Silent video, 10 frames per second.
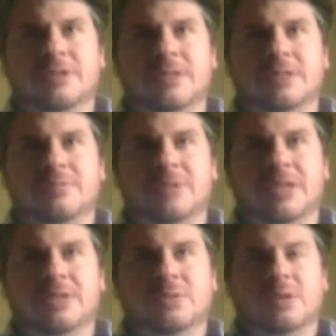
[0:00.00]
doesn't
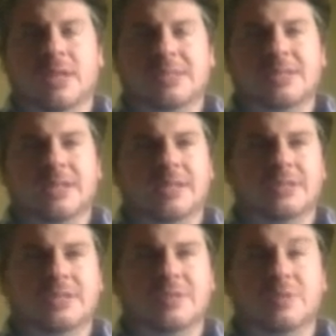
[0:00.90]
make you less than,
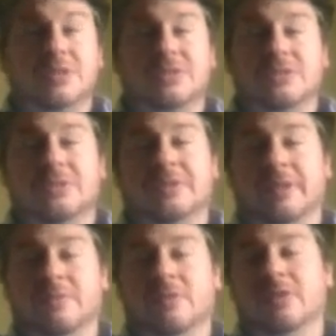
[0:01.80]
it just means you're
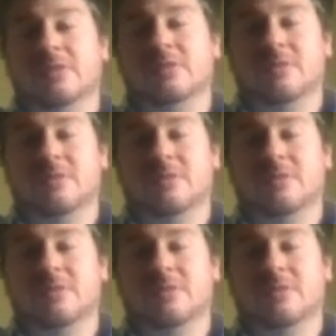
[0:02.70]
different,